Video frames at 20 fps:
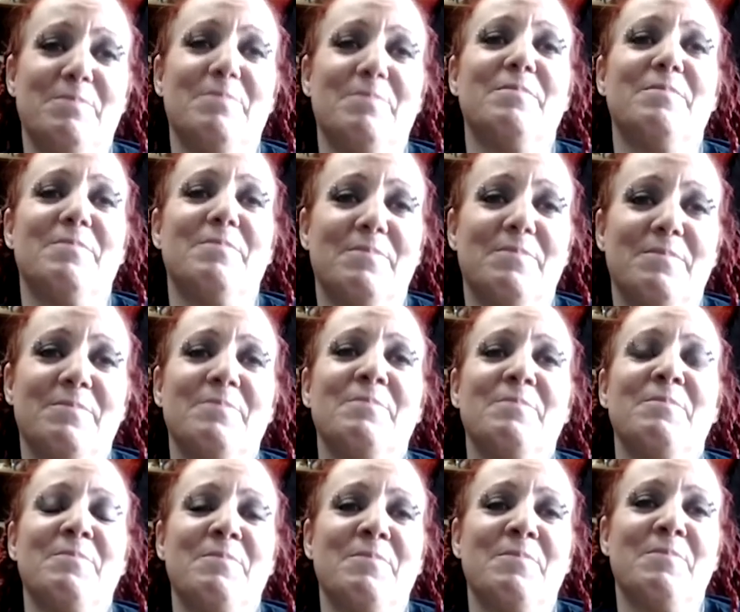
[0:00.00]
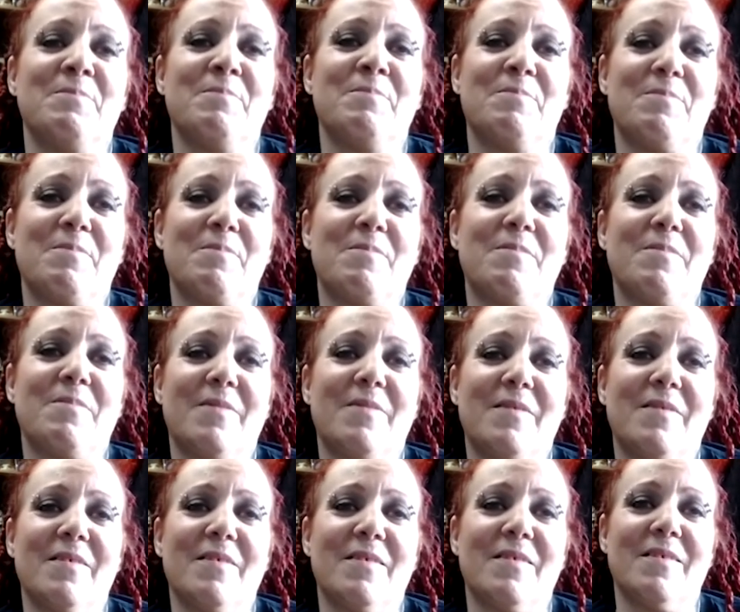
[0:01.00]

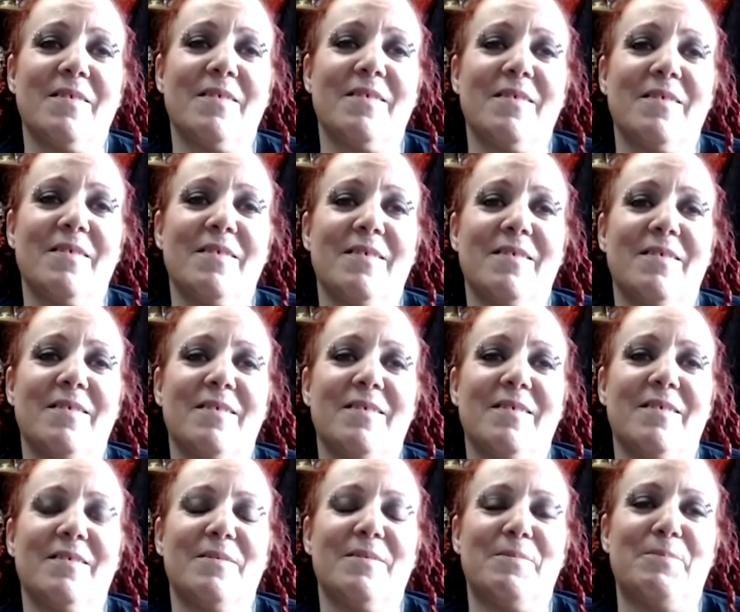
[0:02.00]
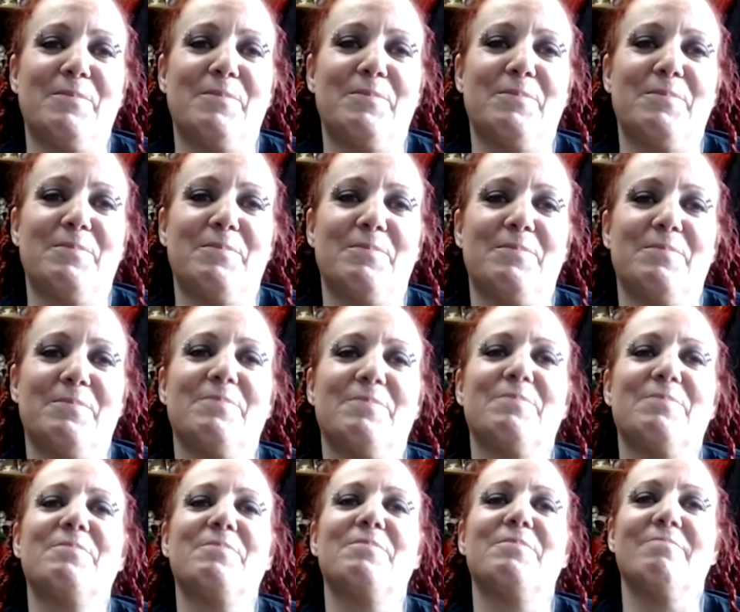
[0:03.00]

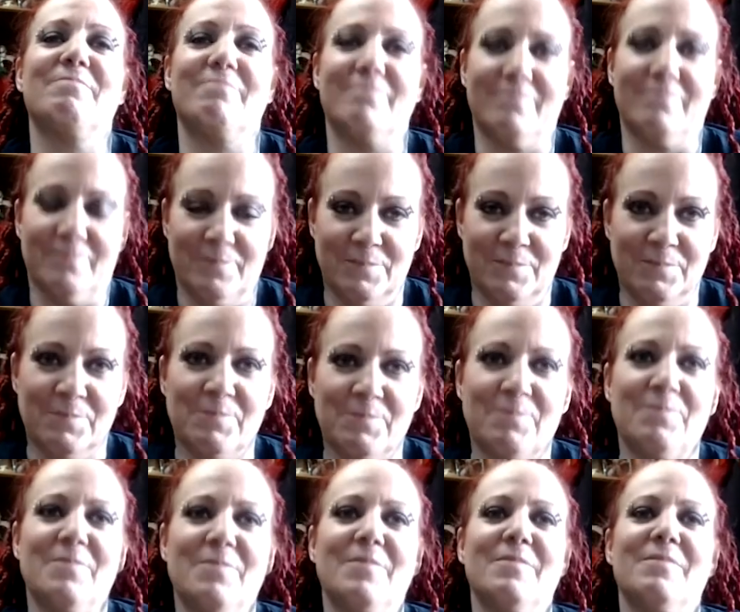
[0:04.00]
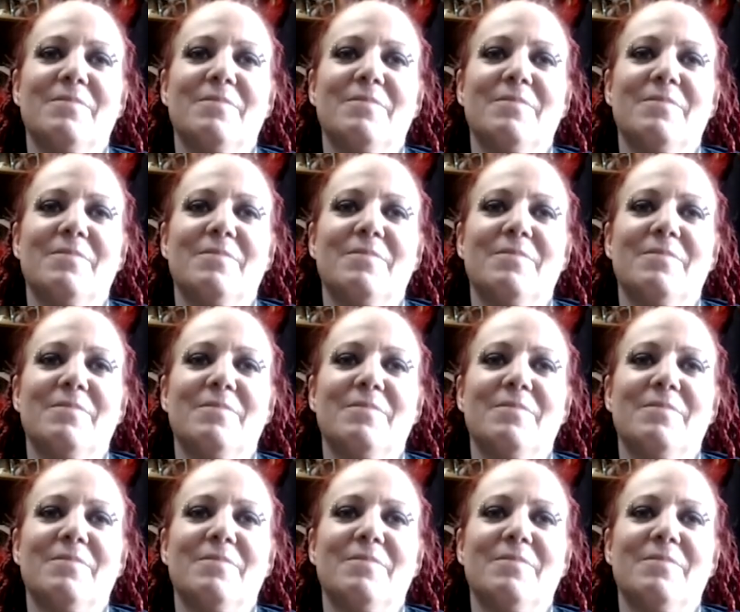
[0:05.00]
The person shown says nothing.